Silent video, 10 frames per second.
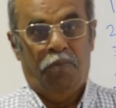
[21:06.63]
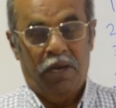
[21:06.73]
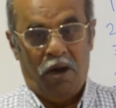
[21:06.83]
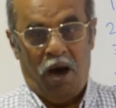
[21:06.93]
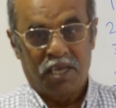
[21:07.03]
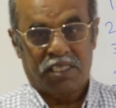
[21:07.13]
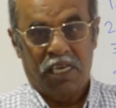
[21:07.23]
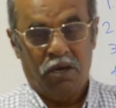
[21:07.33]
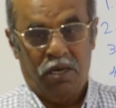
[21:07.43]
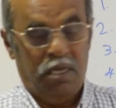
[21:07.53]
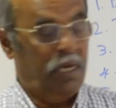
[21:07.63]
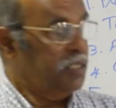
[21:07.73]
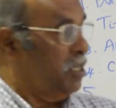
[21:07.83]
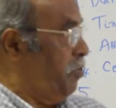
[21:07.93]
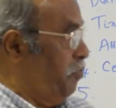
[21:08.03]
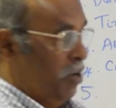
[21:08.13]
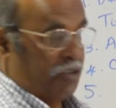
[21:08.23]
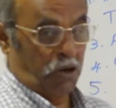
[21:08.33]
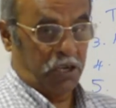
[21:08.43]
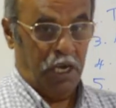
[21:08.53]
By asking, we
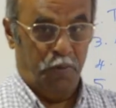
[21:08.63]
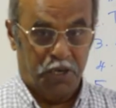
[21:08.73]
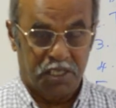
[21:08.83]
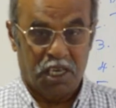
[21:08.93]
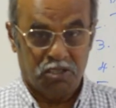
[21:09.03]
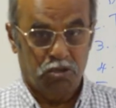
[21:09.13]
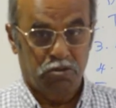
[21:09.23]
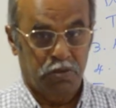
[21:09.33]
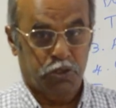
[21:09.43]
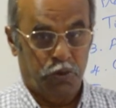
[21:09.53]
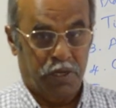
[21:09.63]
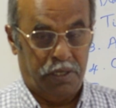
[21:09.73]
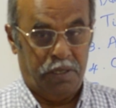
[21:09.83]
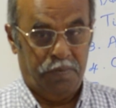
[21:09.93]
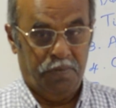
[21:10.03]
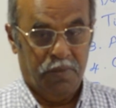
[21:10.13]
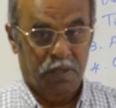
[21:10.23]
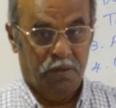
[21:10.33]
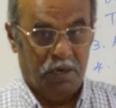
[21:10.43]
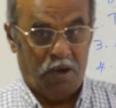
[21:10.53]
are talking about a successful student,
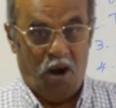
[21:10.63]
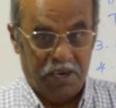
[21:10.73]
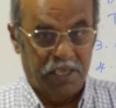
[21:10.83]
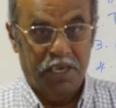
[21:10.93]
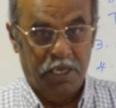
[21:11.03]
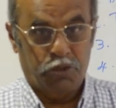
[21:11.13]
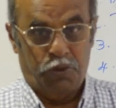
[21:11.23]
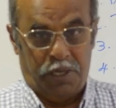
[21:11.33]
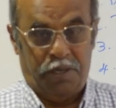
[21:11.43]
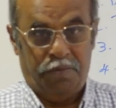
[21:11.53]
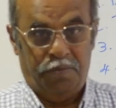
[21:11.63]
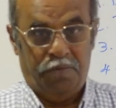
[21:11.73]
not an ordinary student.